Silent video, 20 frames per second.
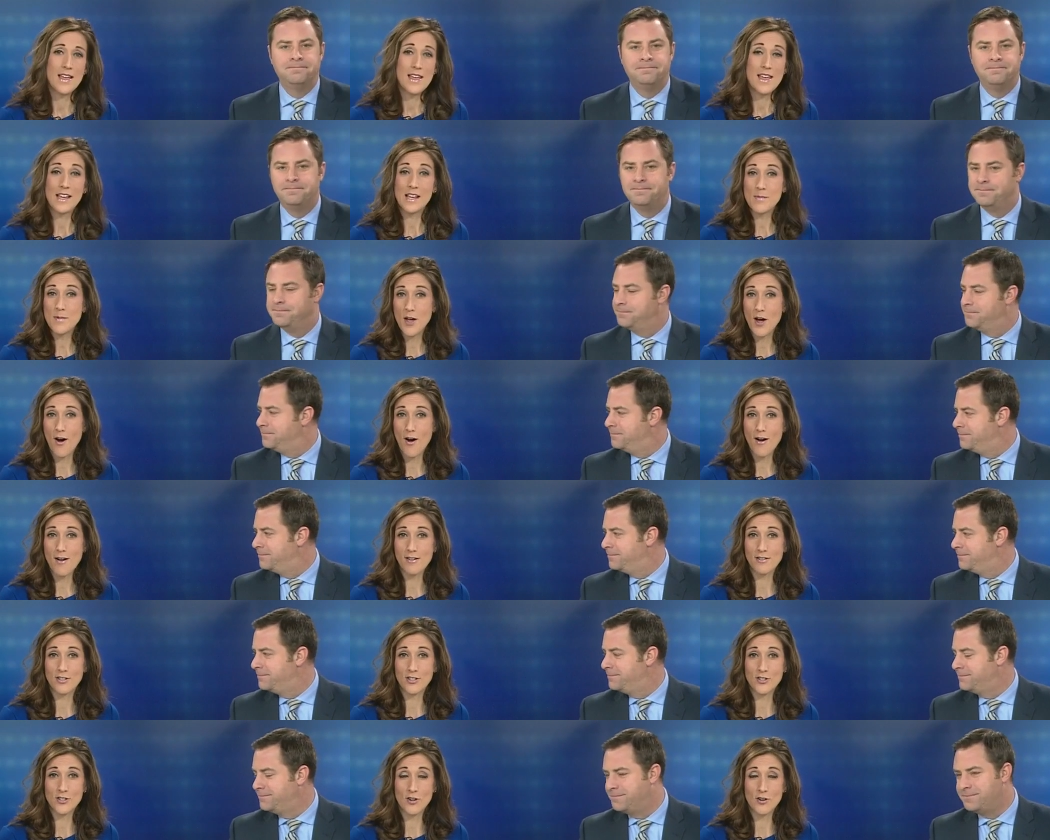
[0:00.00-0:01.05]
Speaker 1: It can be
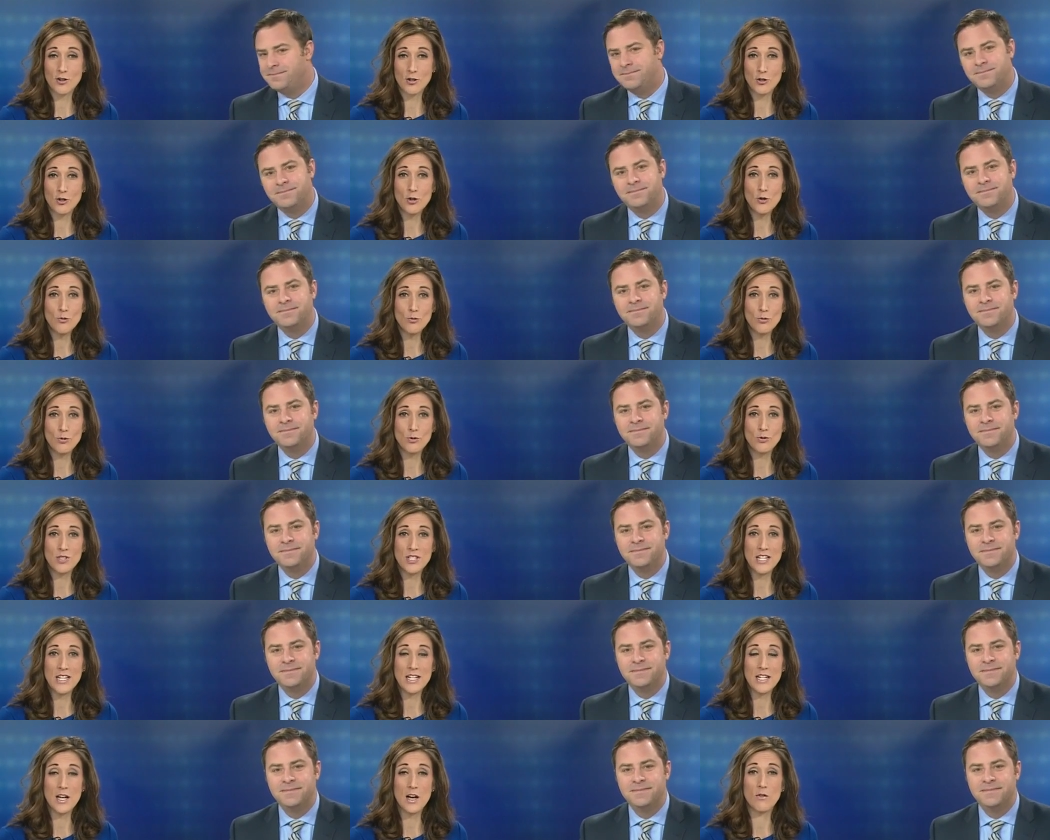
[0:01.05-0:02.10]
hard to start a new
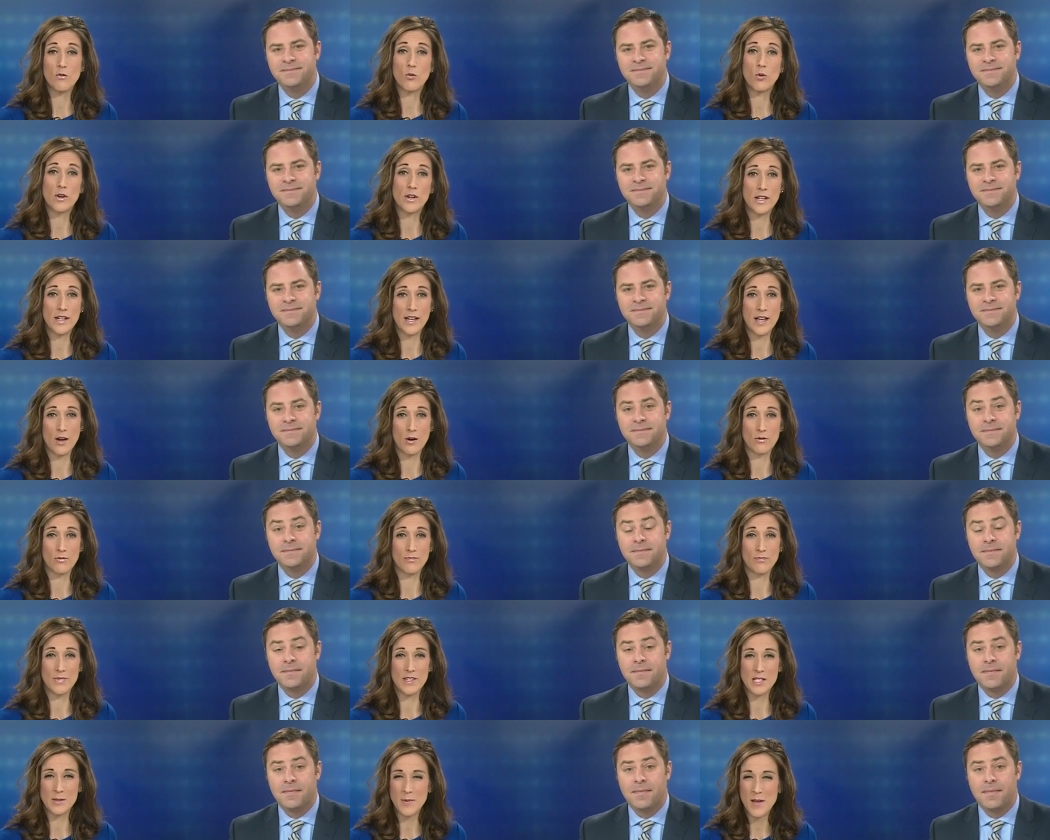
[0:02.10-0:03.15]
routine of working out,
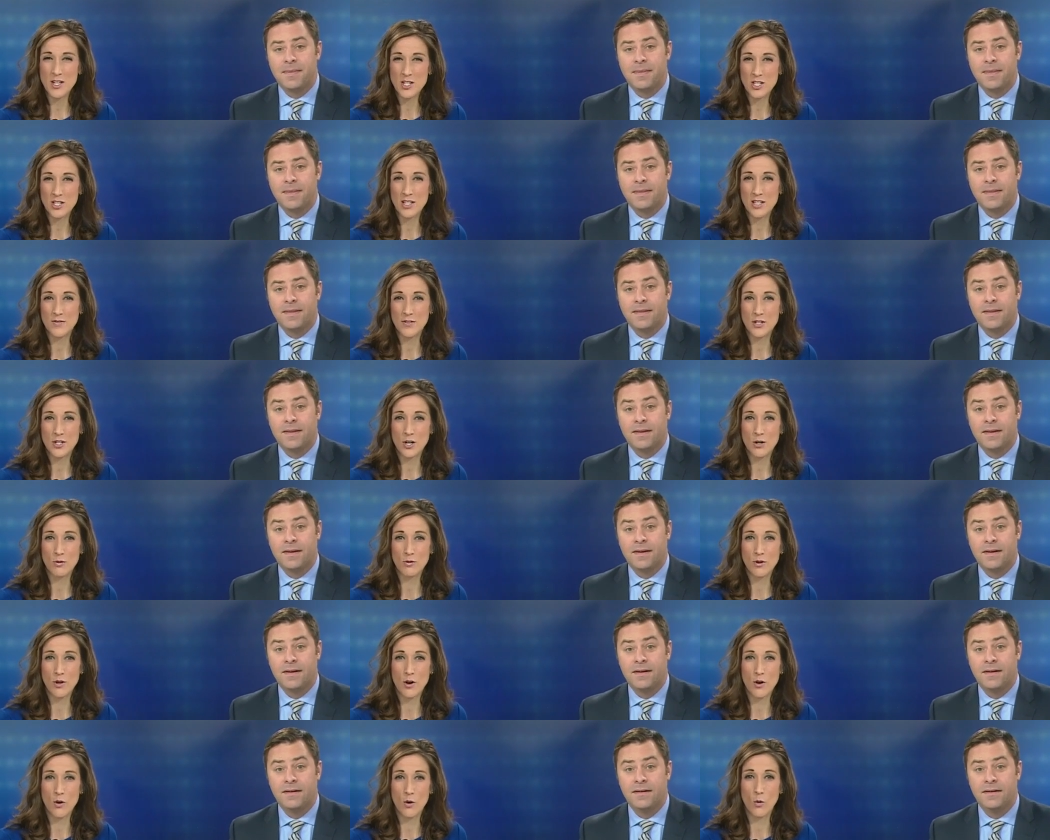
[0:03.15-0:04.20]
especially if you don't
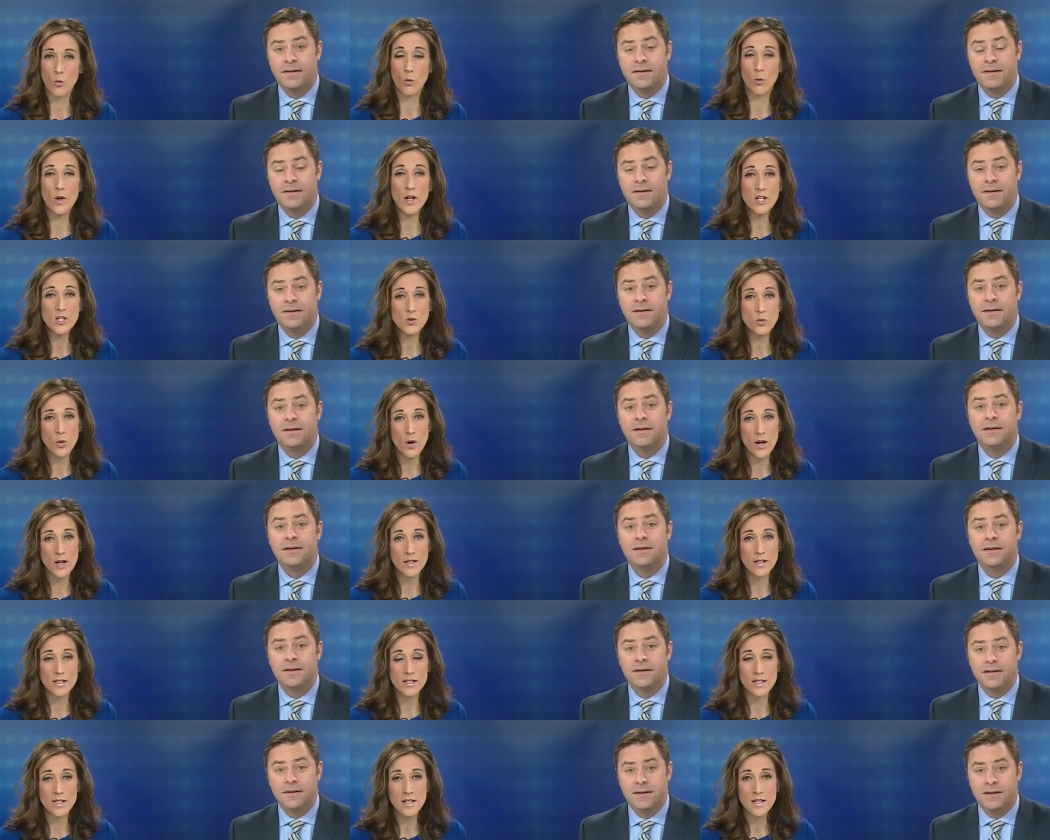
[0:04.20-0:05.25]
know which
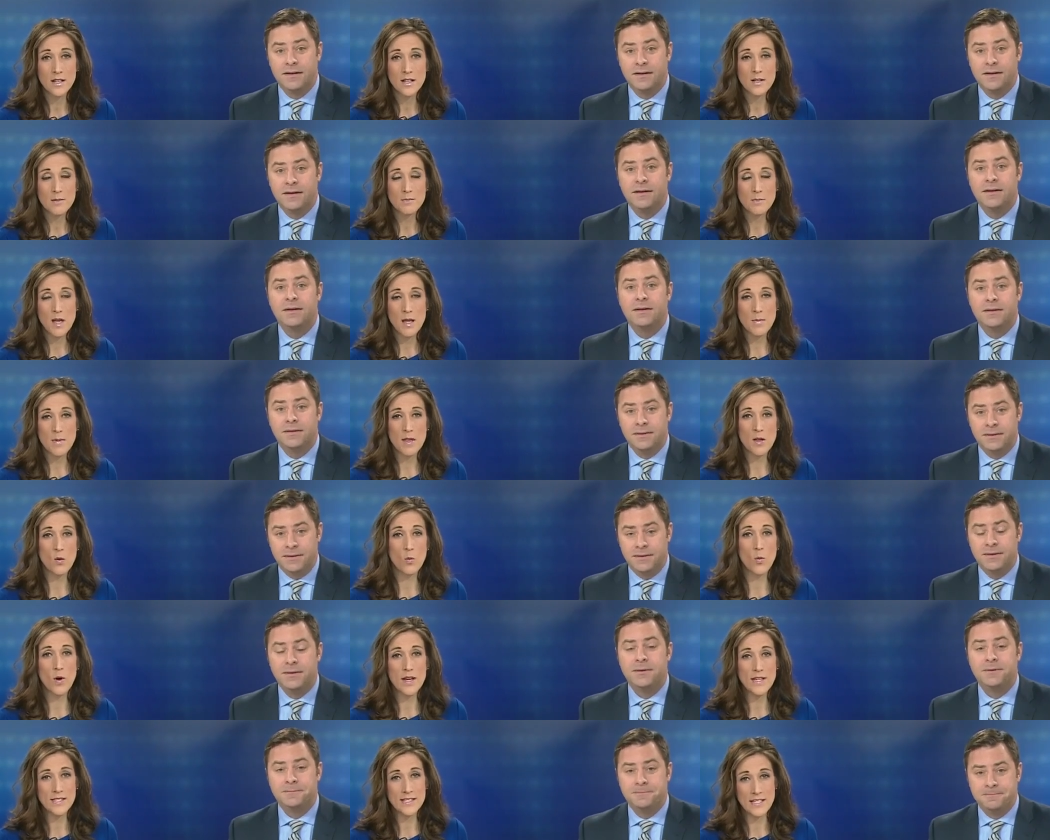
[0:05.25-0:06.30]
ones may be
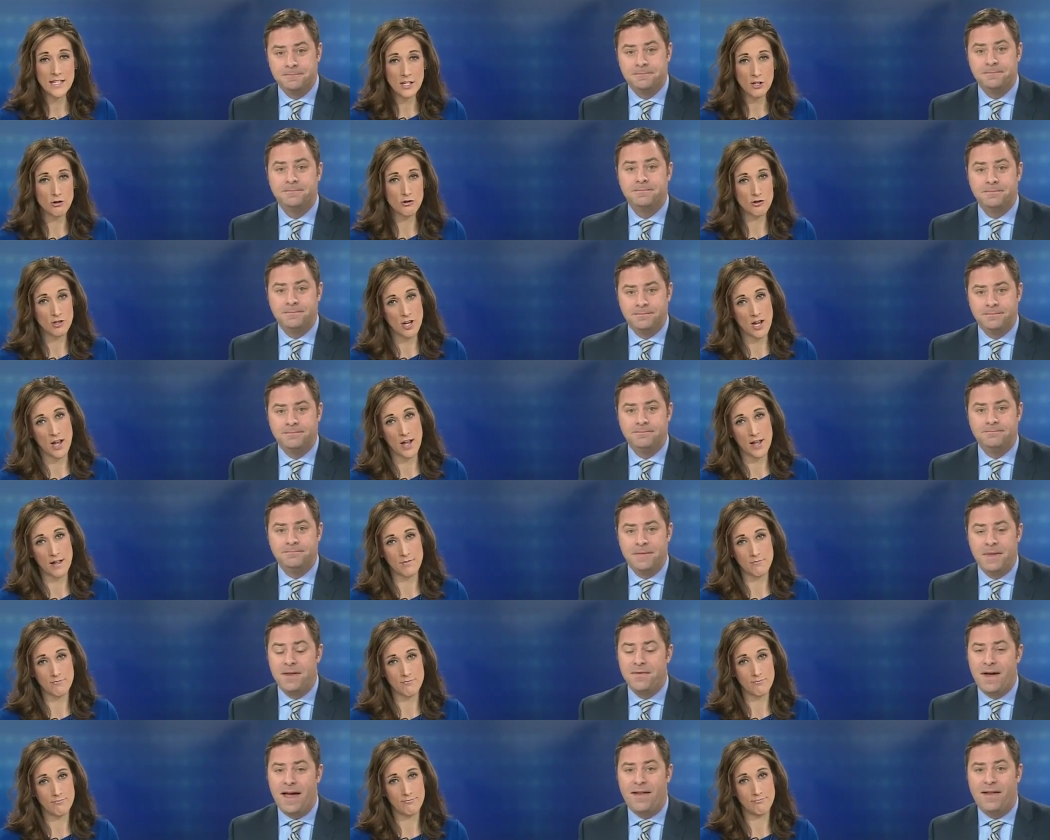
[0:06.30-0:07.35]
wasting your time.
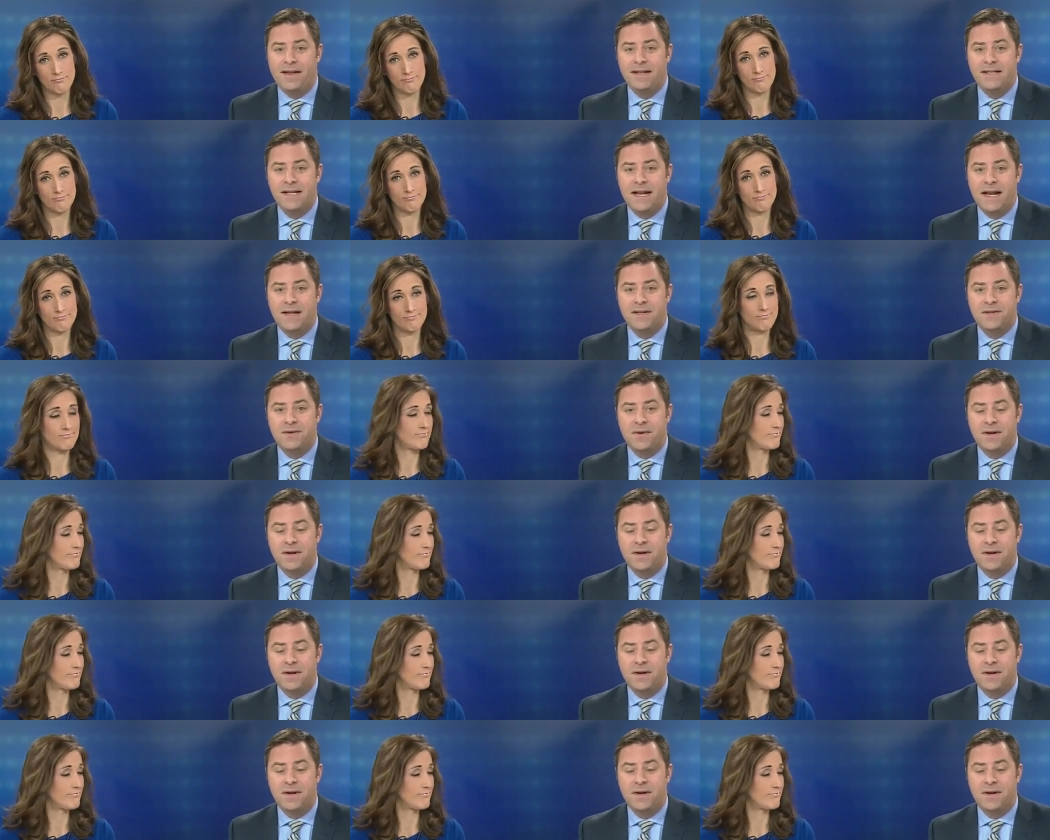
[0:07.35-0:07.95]
Speaker 2: The Valley Today's